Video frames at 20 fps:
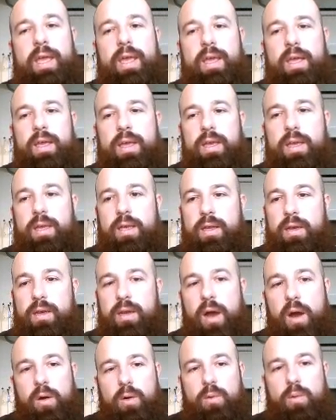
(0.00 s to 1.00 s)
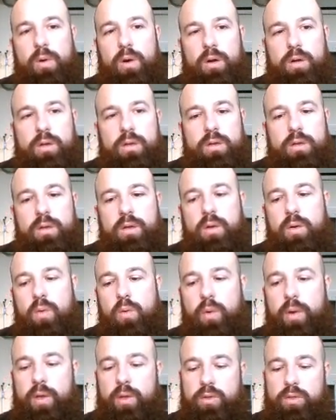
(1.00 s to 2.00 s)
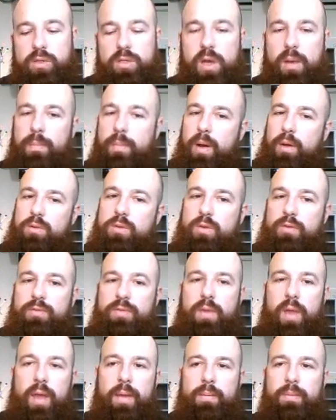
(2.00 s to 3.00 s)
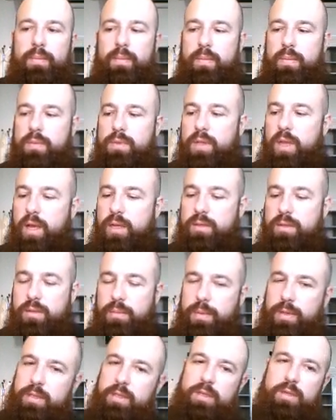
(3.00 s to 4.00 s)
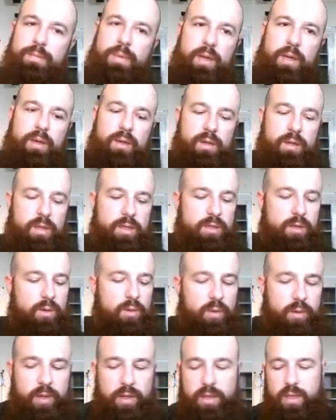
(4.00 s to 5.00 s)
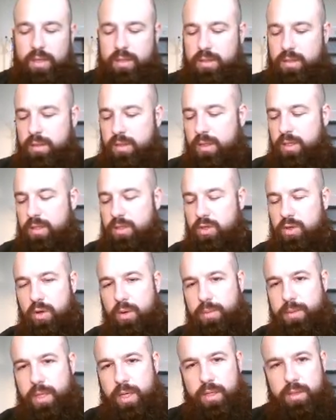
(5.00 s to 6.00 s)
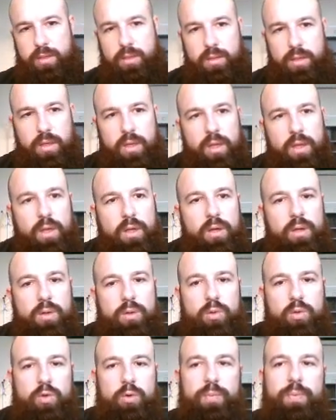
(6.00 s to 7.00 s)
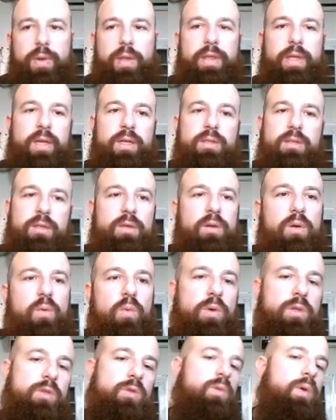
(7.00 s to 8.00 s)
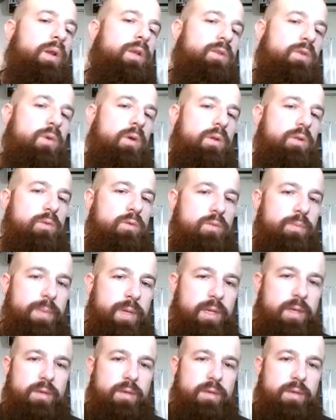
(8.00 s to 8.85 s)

In our work, we use the amount of time that the participant is looking at each object to predict which one is going to pick.